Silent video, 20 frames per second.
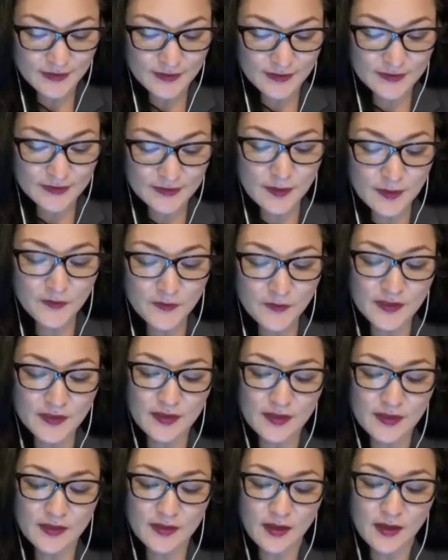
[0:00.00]
some of
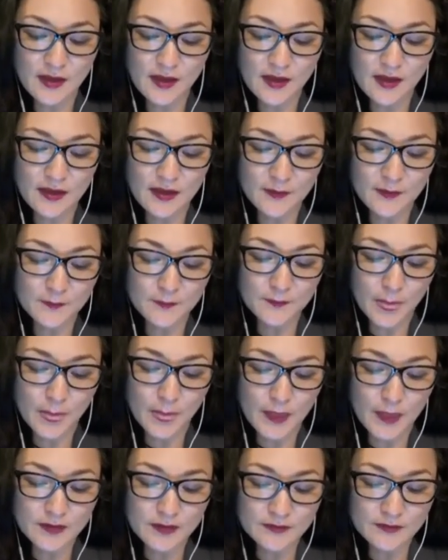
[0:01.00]
the
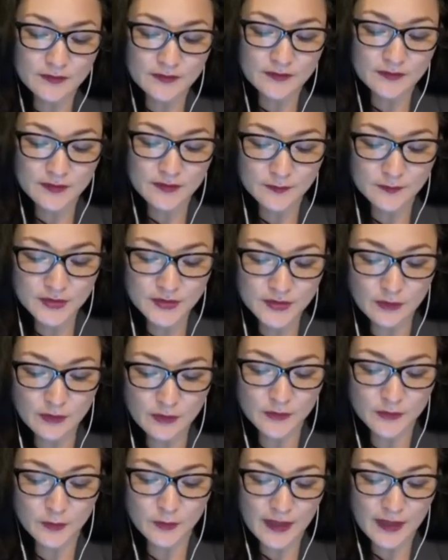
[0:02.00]

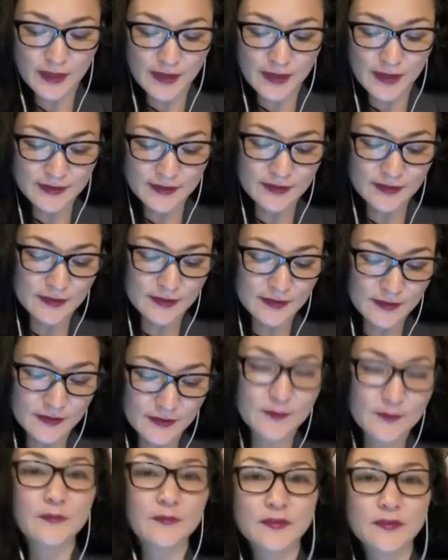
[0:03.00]
shelter in place and
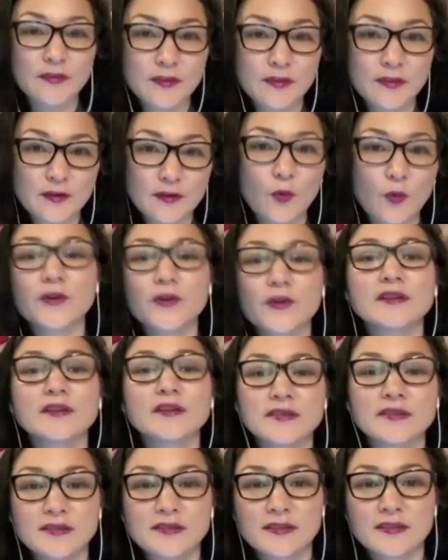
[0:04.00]
the
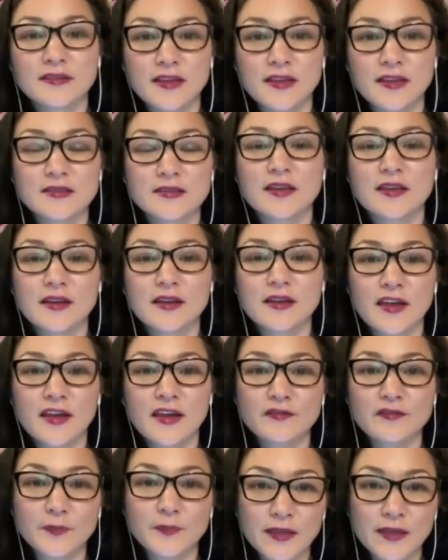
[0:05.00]
ordinances and things that
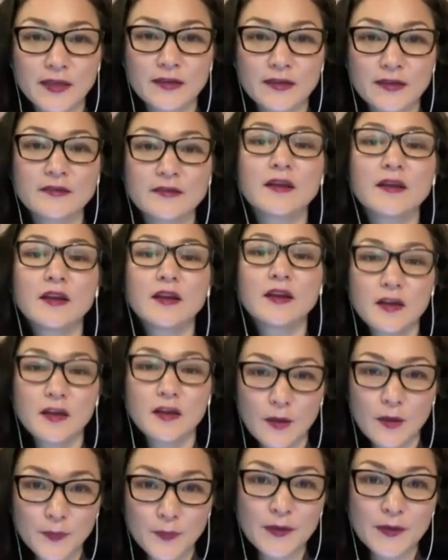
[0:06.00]
have been
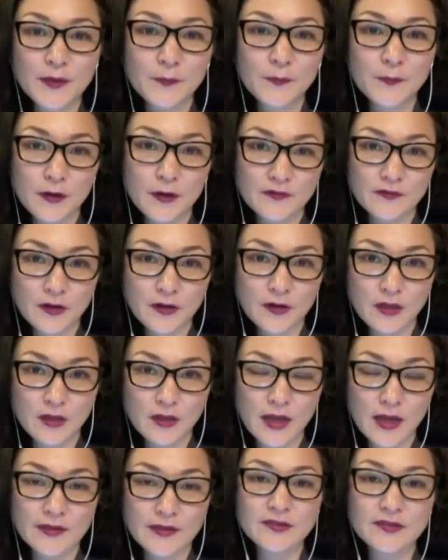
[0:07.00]
a big part of our
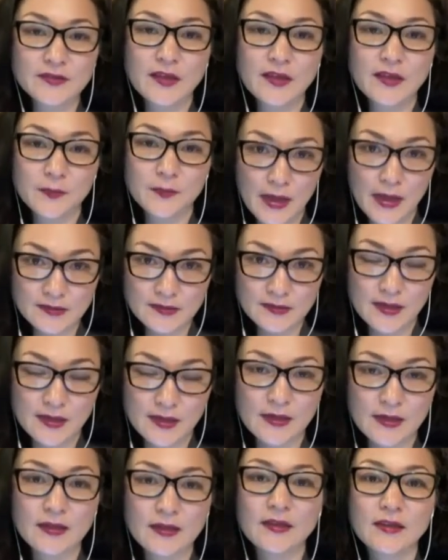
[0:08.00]
lives, like
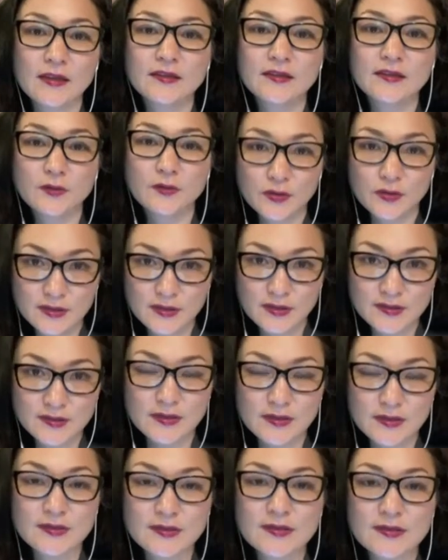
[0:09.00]
masking and social
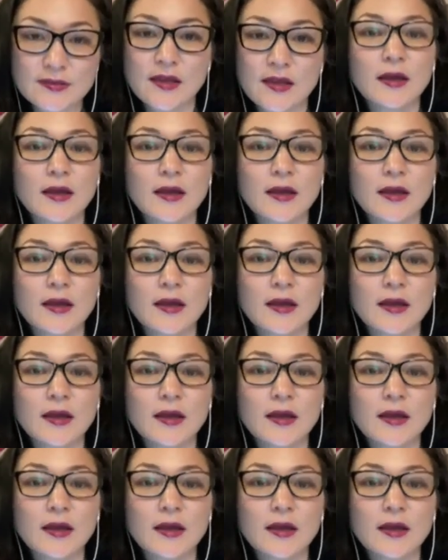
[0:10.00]
distance,